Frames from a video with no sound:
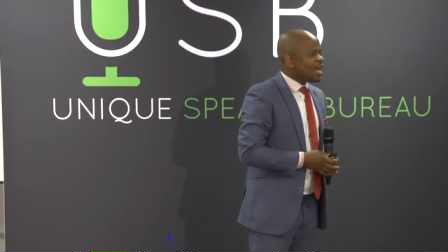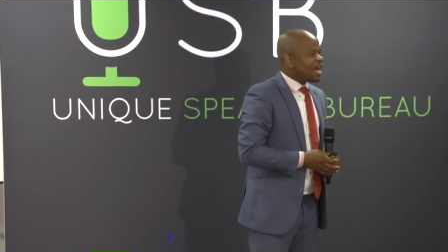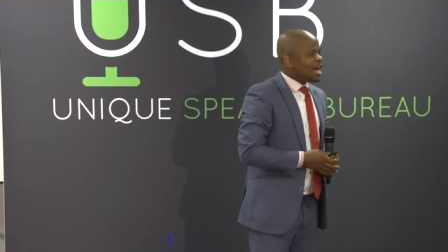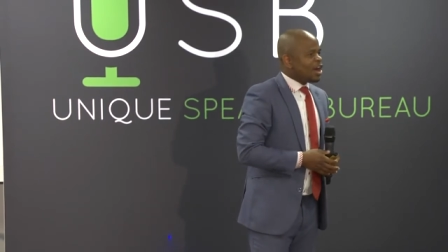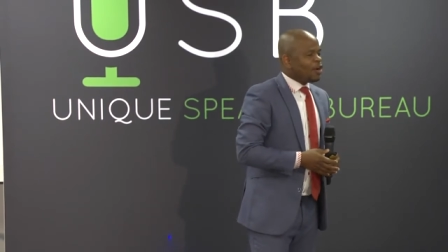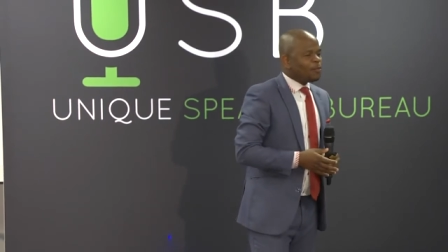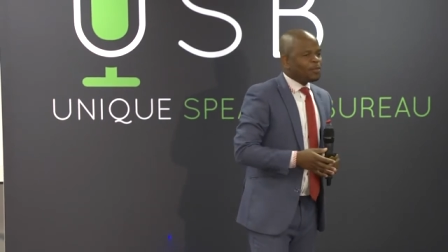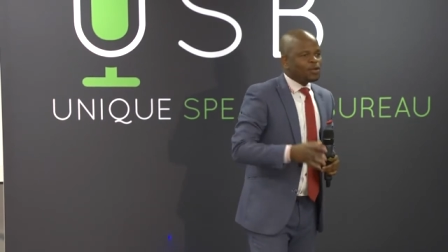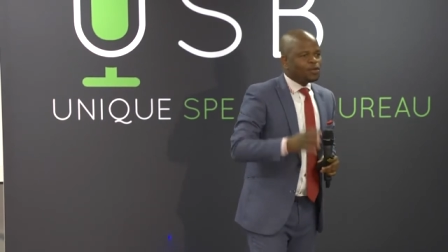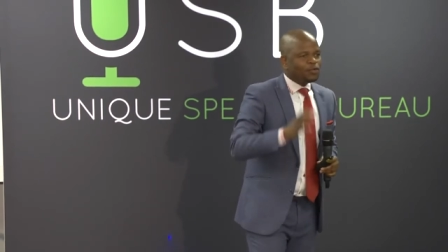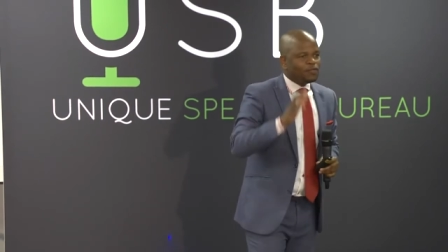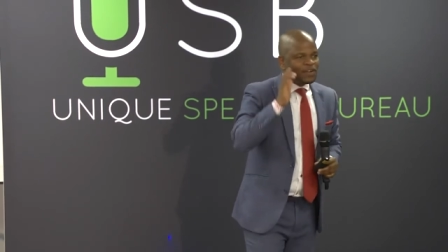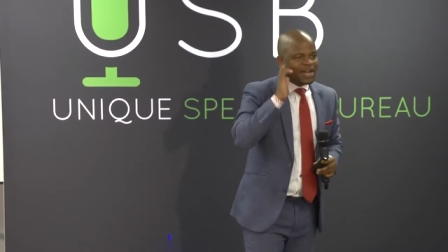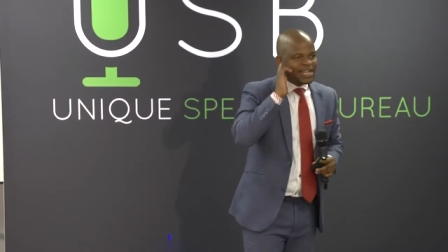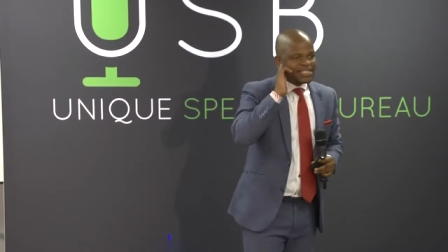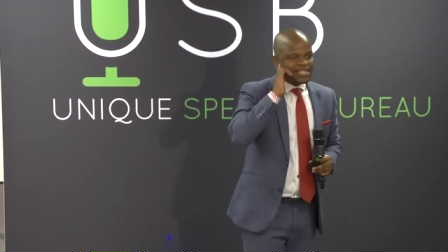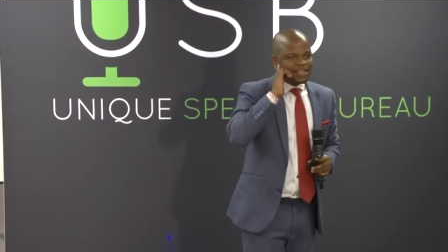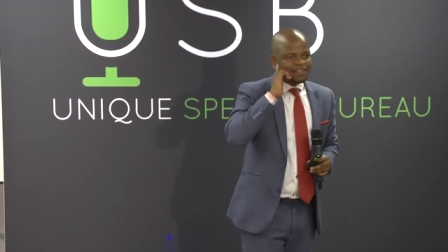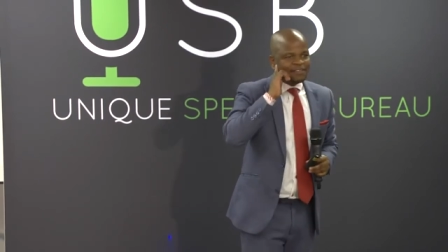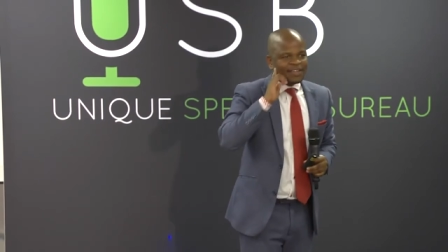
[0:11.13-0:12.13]
How many of
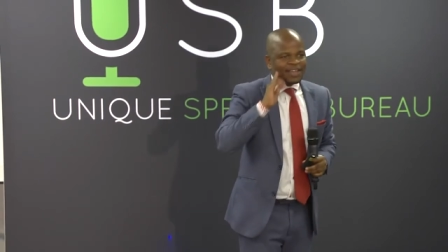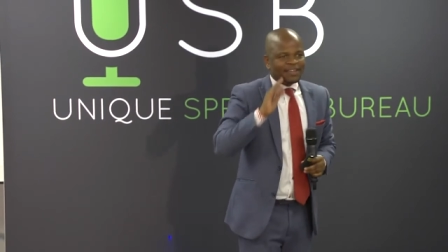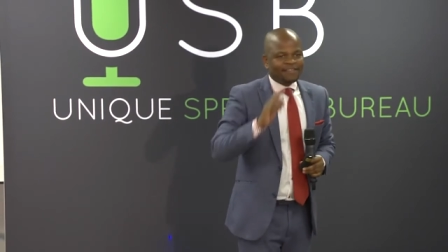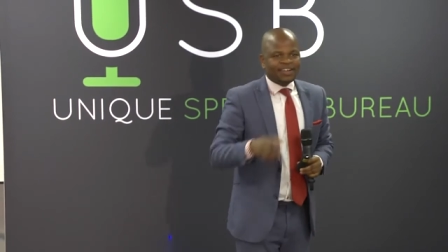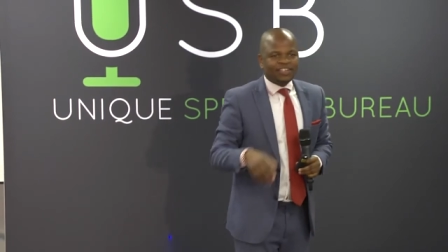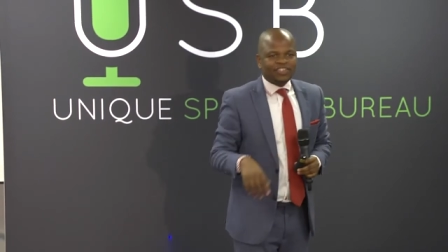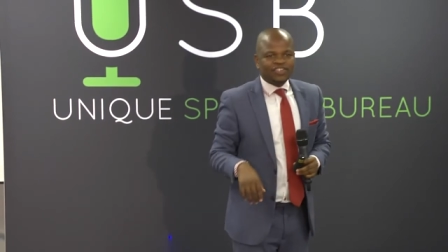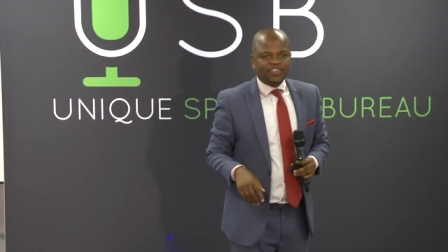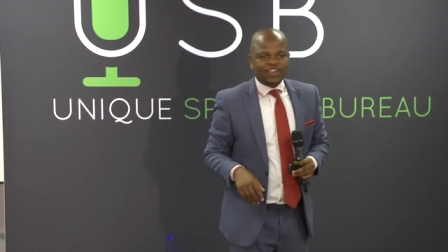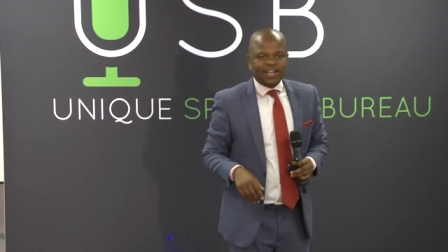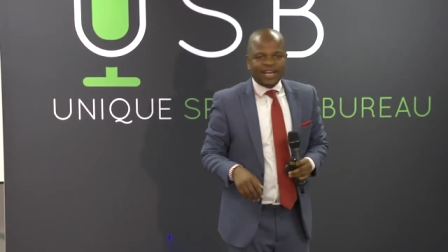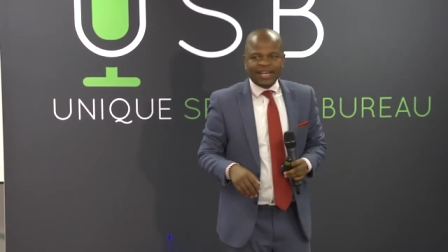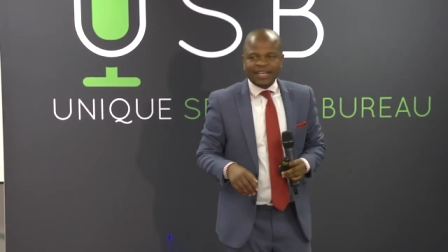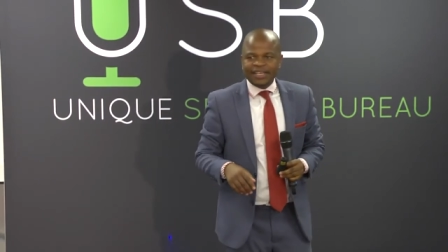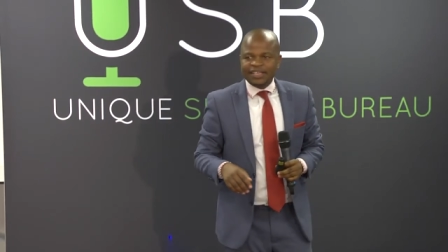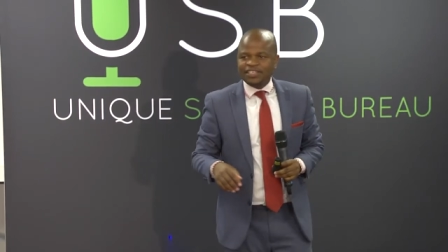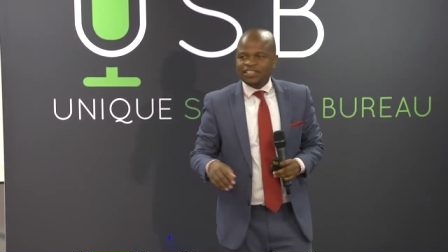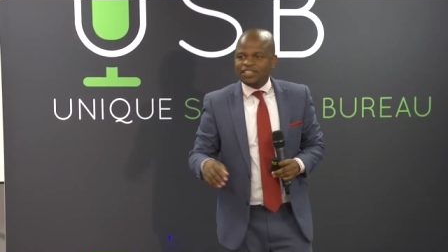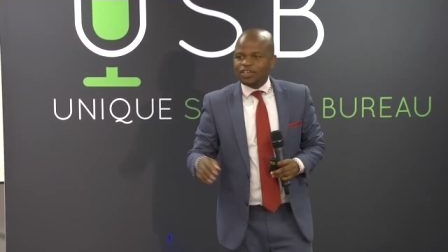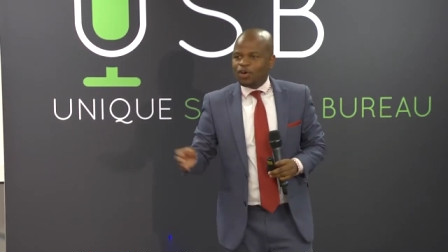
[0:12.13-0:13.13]
us have ever
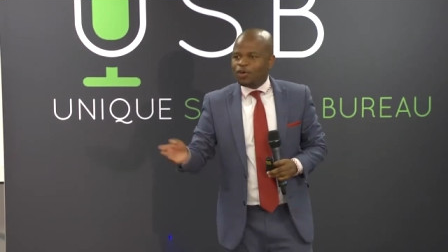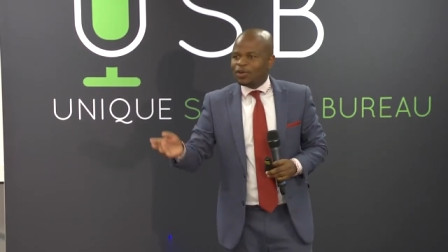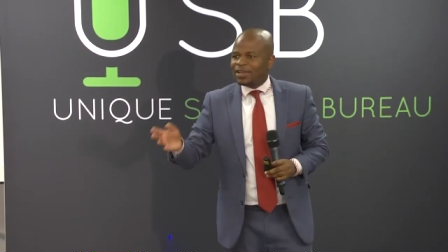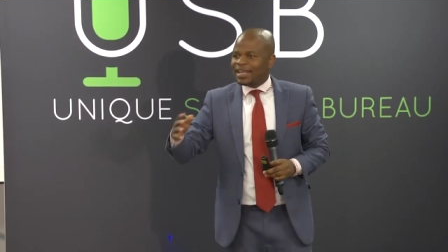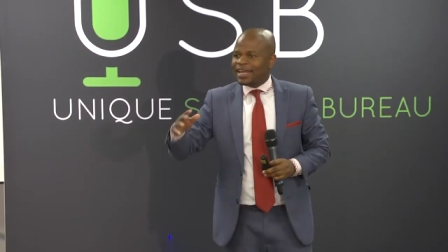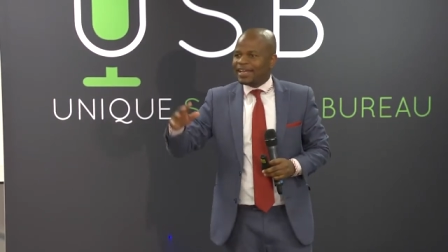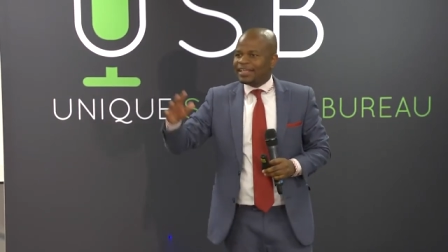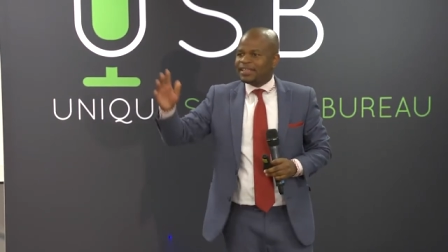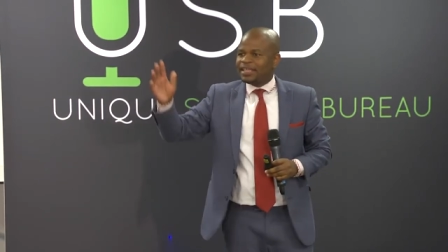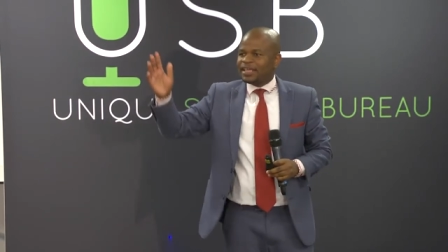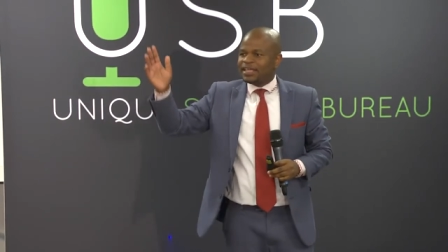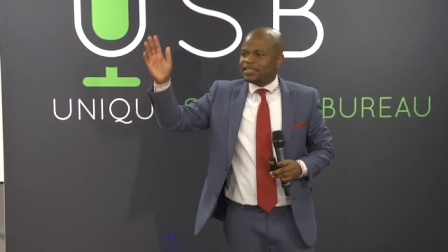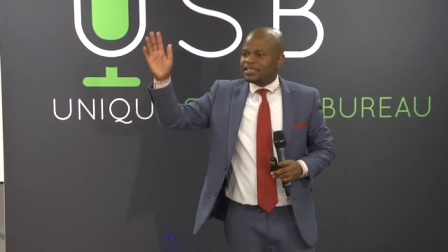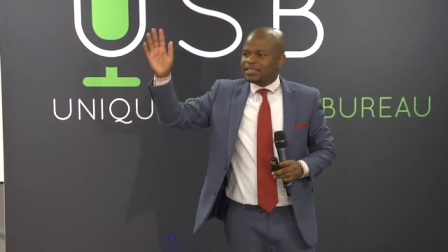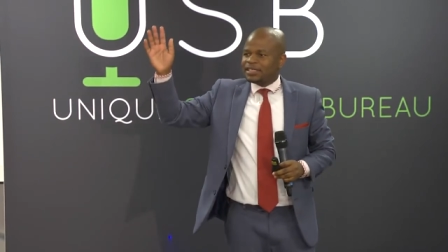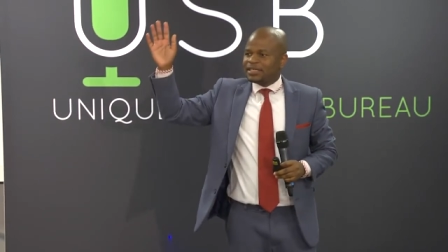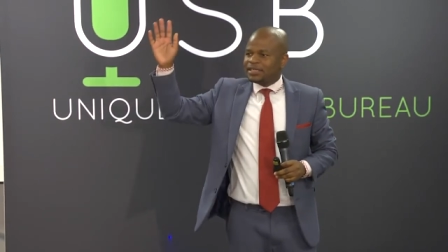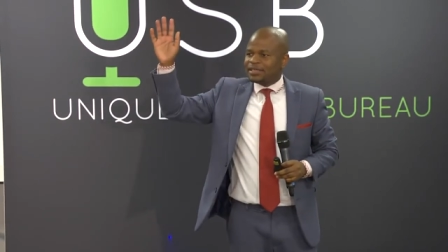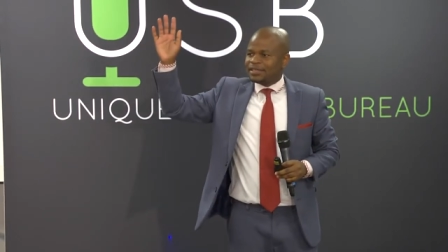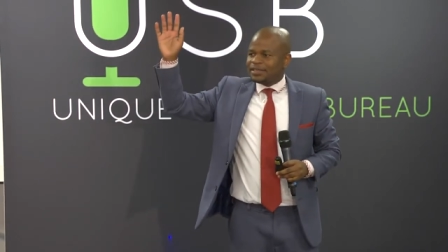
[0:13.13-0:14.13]
tried online
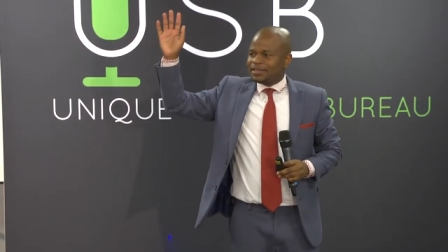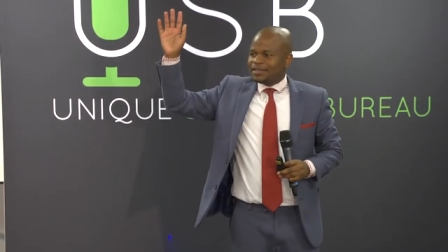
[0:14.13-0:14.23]
dating?